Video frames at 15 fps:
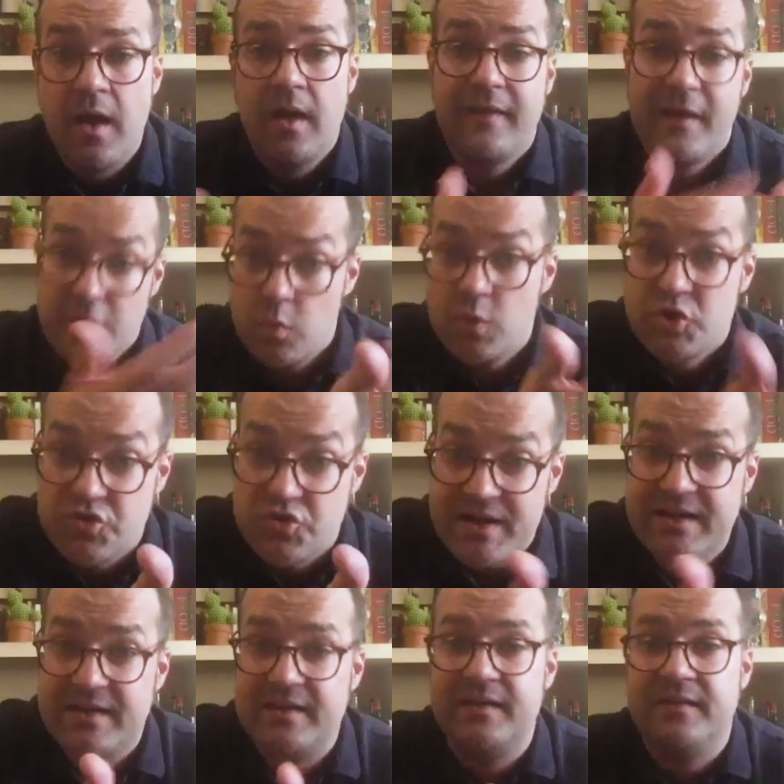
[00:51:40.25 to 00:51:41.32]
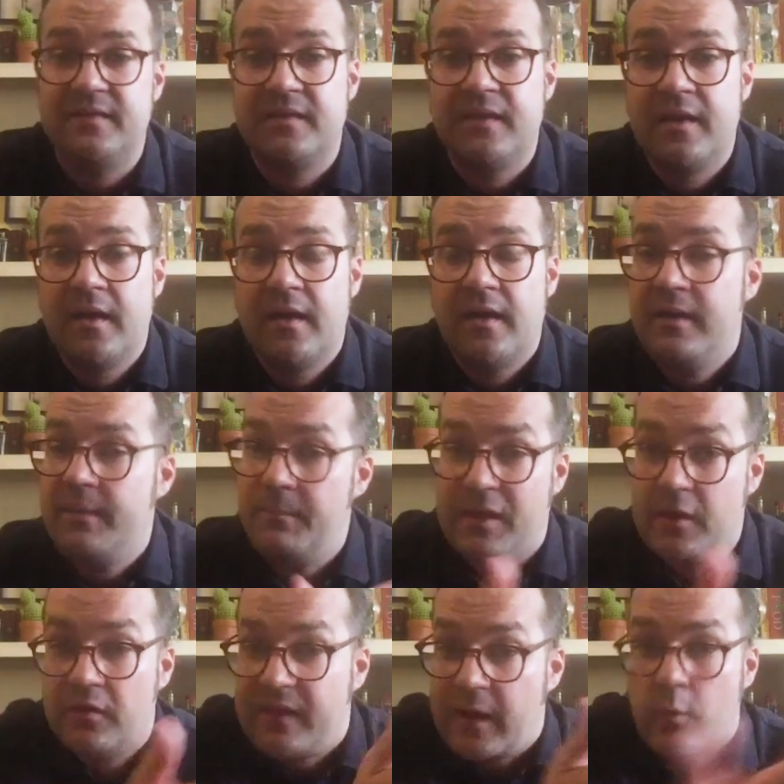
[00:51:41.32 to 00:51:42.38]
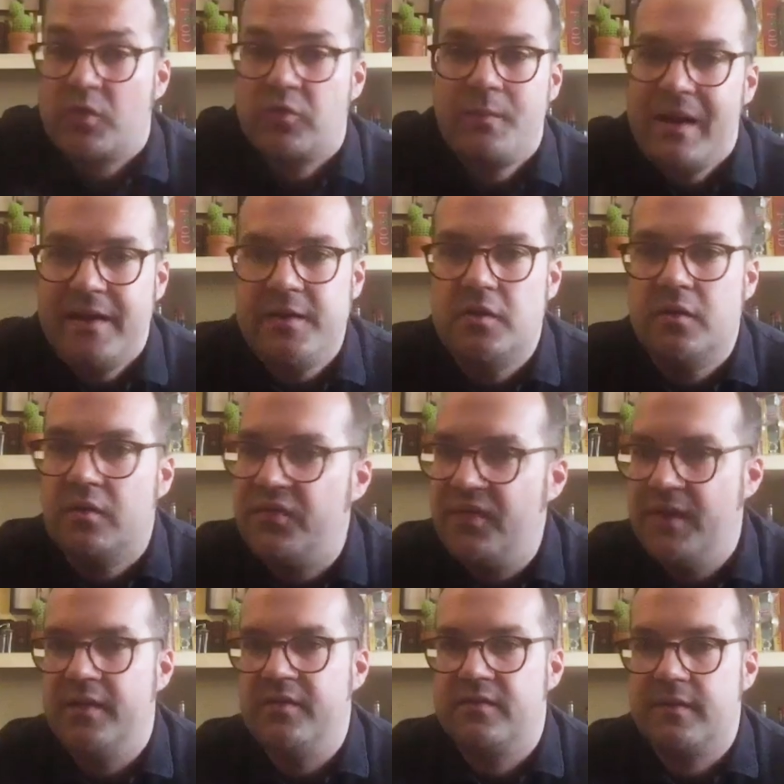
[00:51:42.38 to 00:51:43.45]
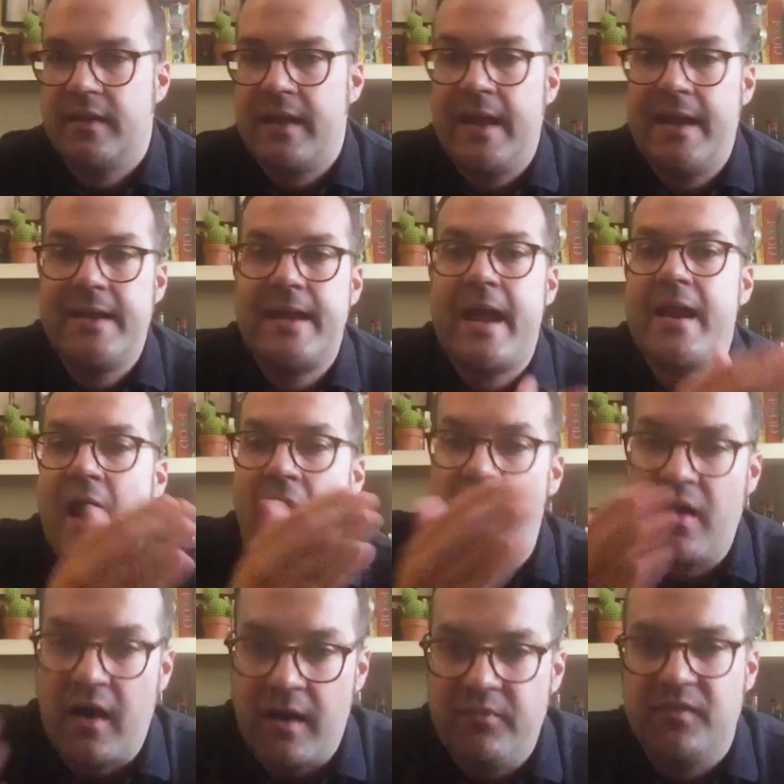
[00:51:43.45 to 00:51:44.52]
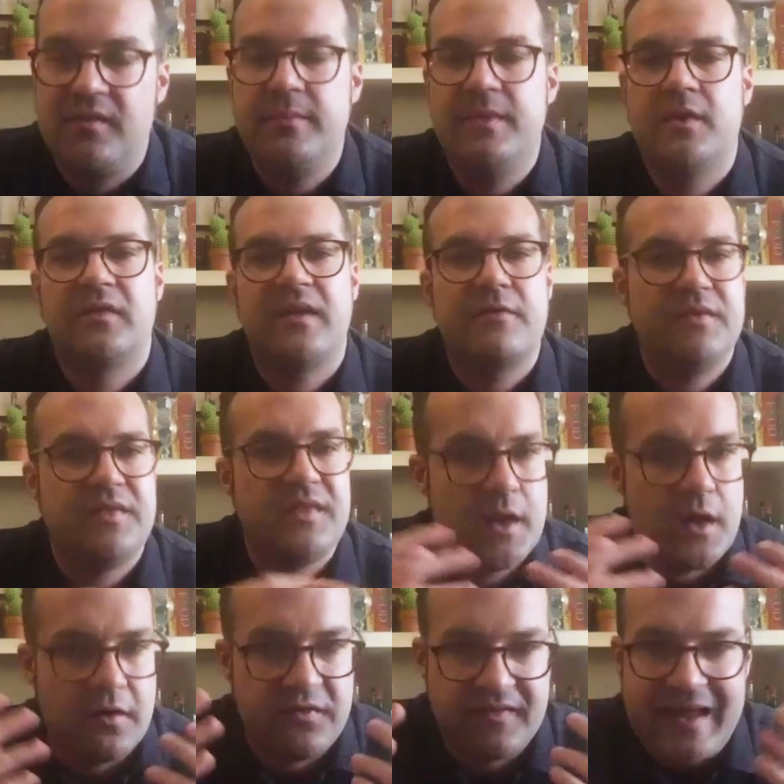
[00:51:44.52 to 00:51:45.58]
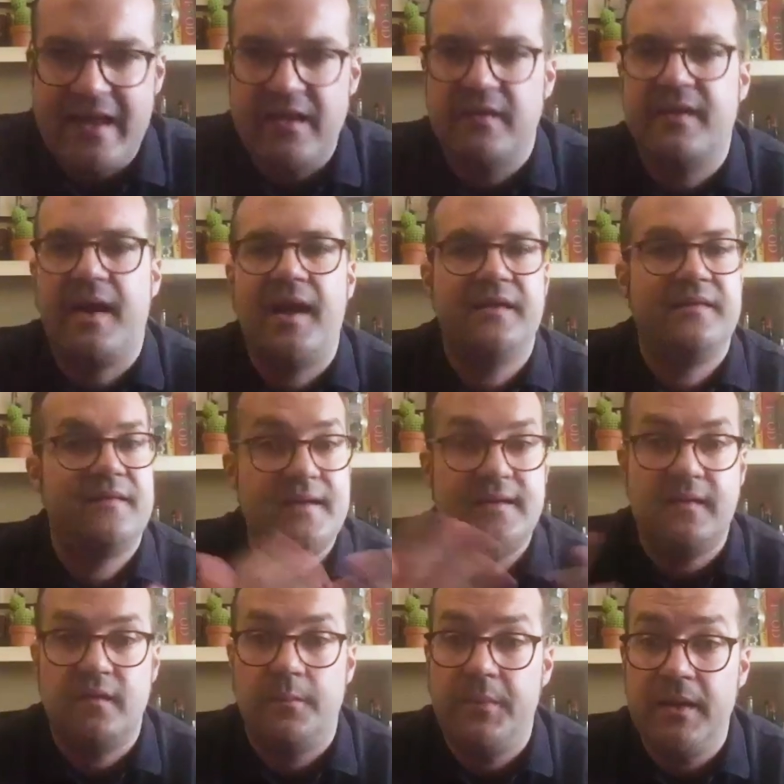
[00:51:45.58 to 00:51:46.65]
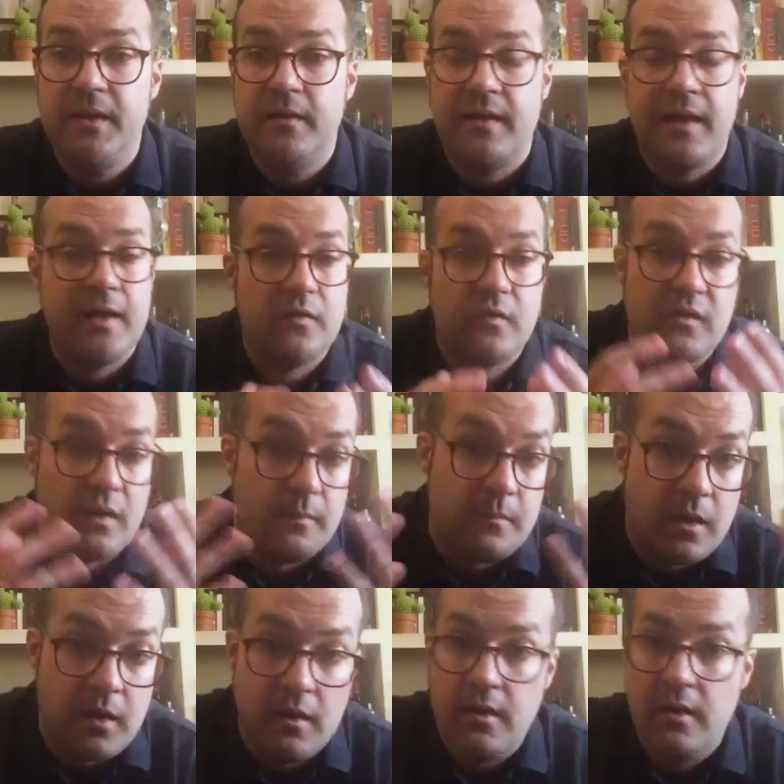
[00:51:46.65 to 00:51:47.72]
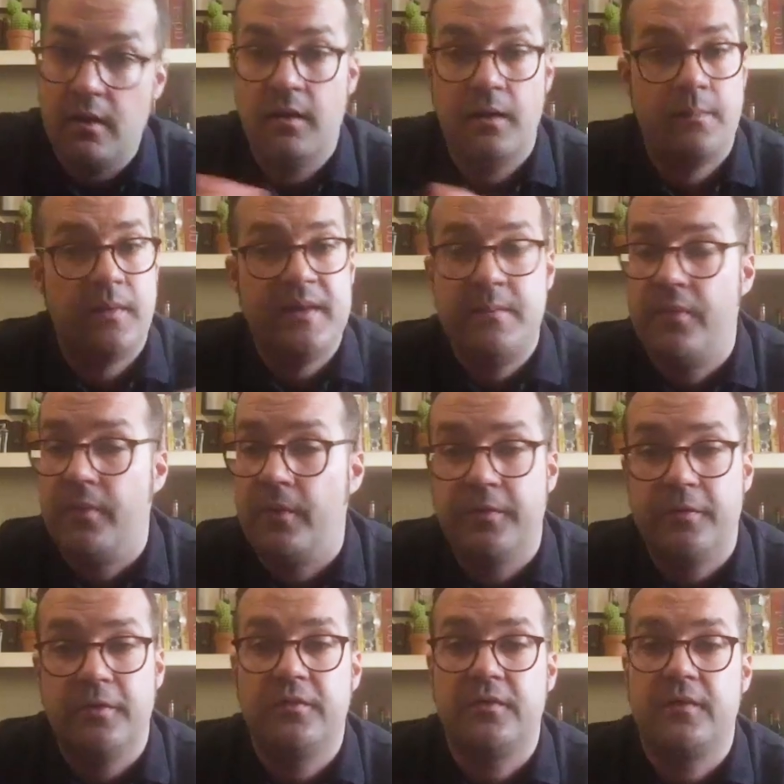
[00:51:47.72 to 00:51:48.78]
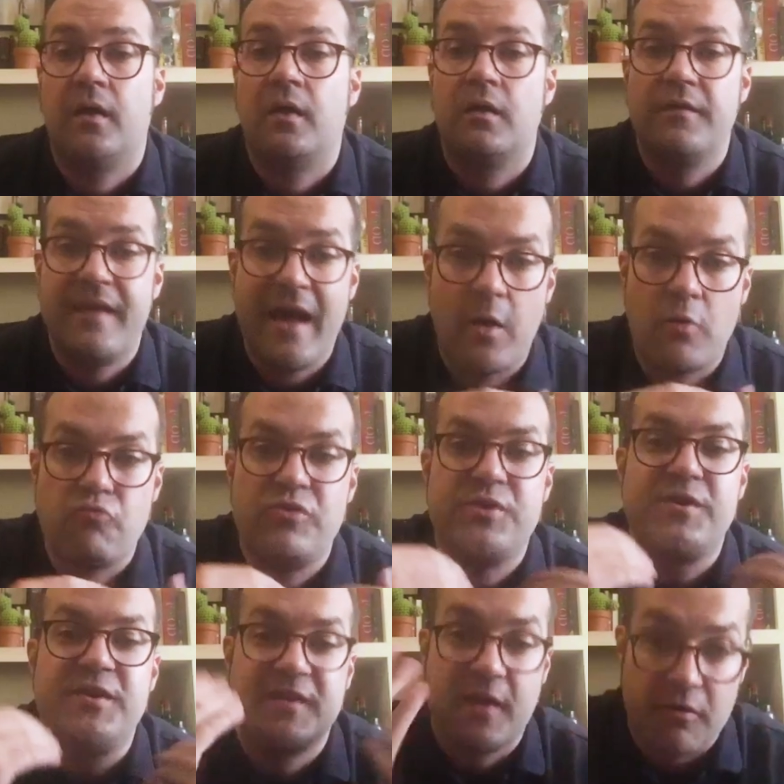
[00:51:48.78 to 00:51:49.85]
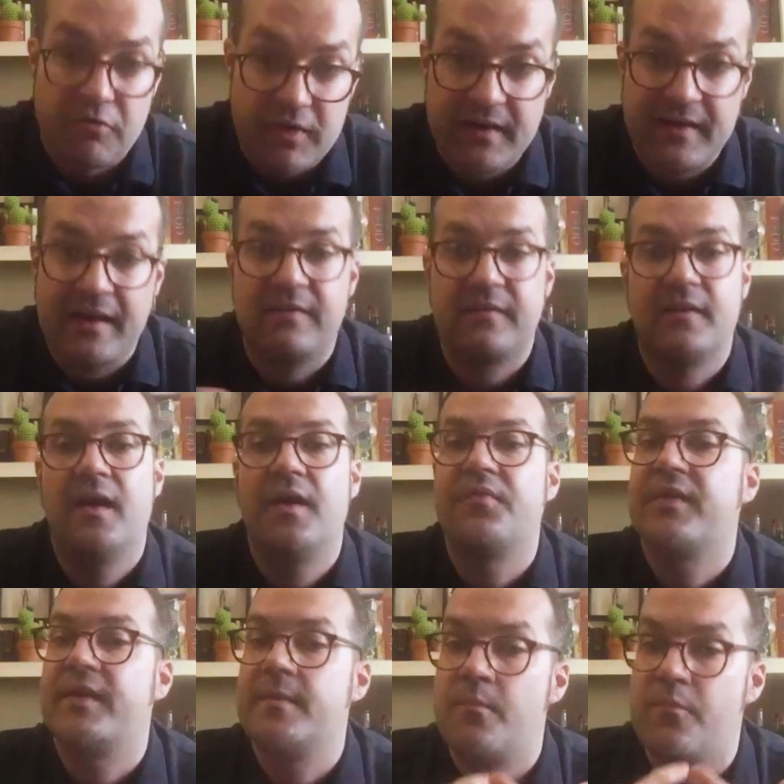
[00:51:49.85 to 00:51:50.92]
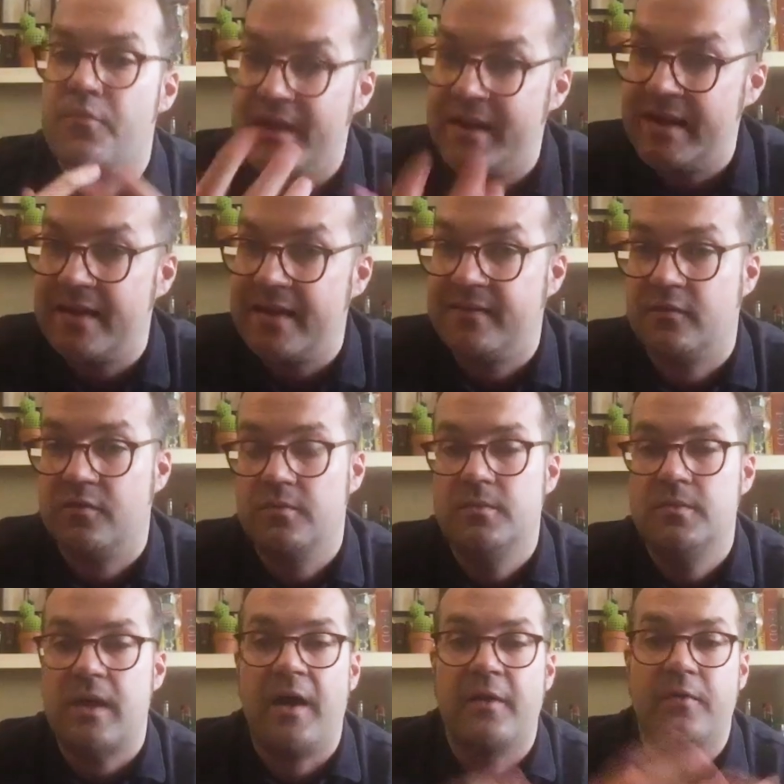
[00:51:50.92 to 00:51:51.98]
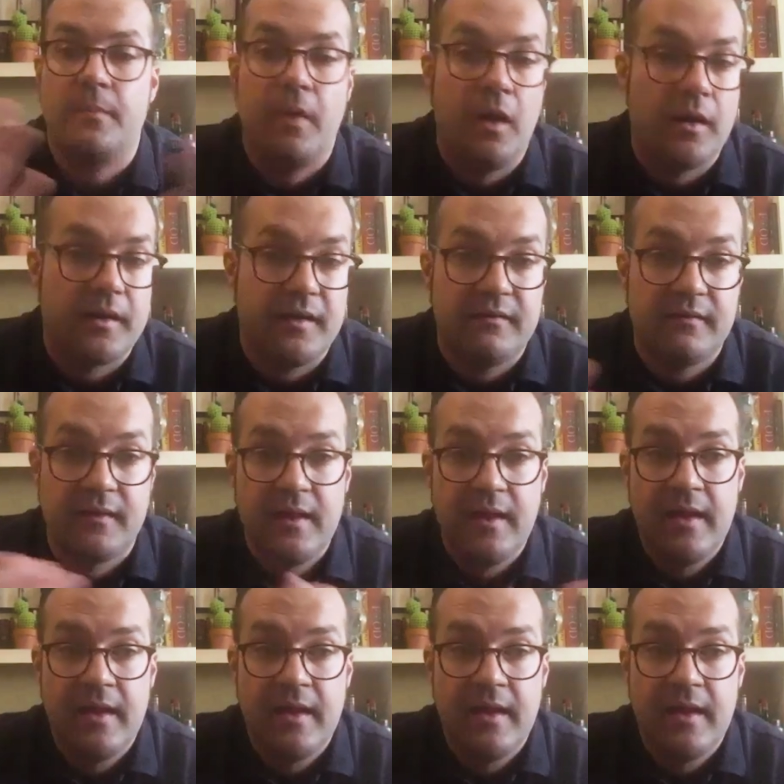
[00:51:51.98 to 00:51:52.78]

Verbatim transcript: Then you would drink this because that was made in your village. And then uh, obviously, because everything got standardized, they disappeared. And some uh, importers are now rediscovering that stuff and bringing it to other markets.